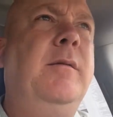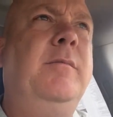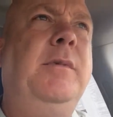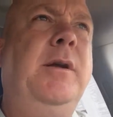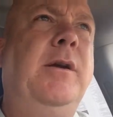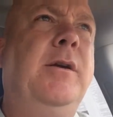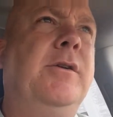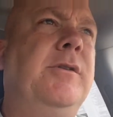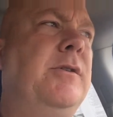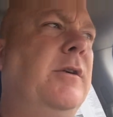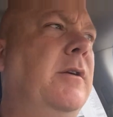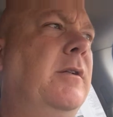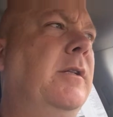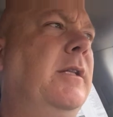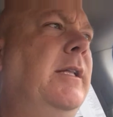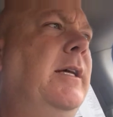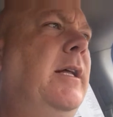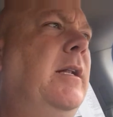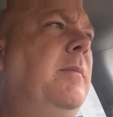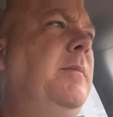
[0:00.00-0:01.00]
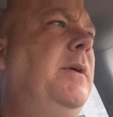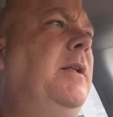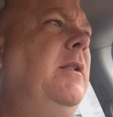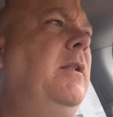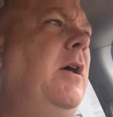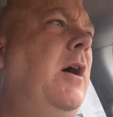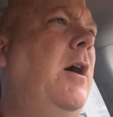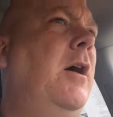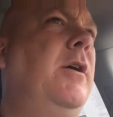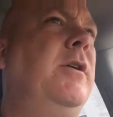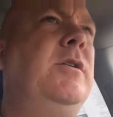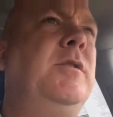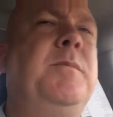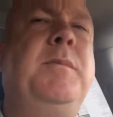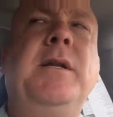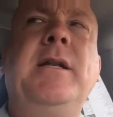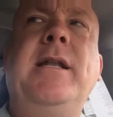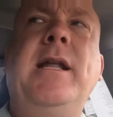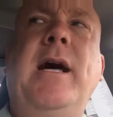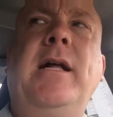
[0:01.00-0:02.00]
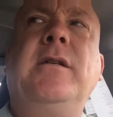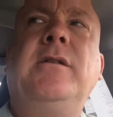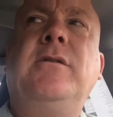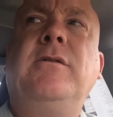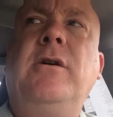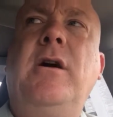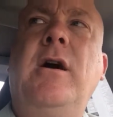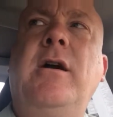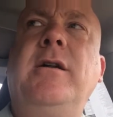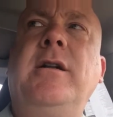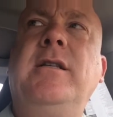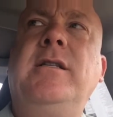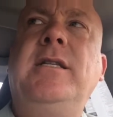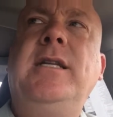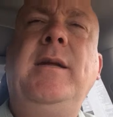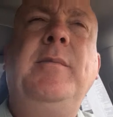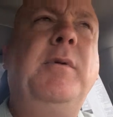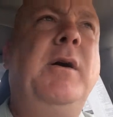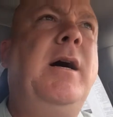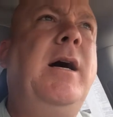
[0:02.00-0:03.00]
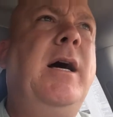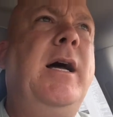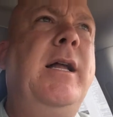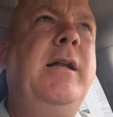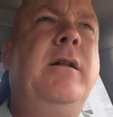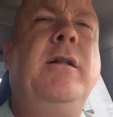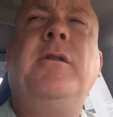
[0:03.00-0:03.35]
Mirrors are a little bit large, but not so hard to see behind,